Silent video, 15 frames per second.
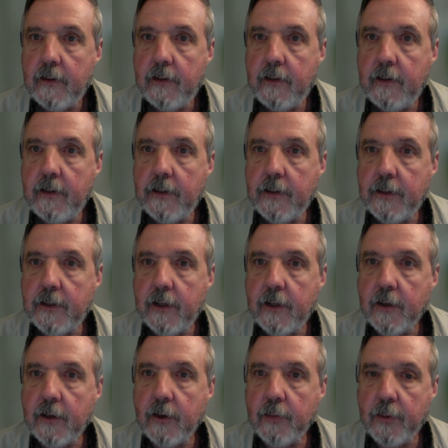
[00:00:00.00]
And it's still
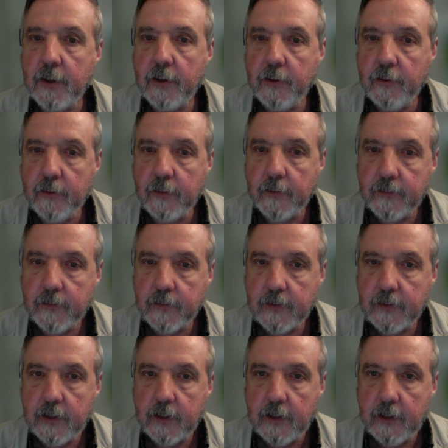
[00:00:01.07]
a little blue.
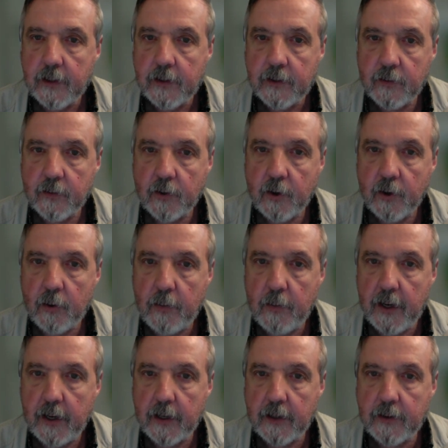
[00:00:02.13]
So we'll go
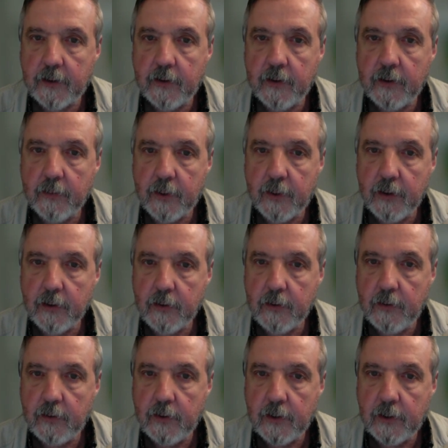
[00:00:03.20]
back to the
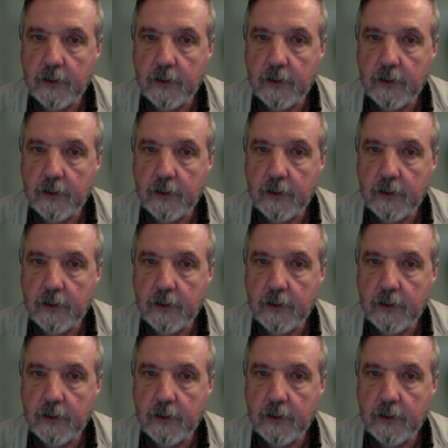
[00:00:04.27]
blue.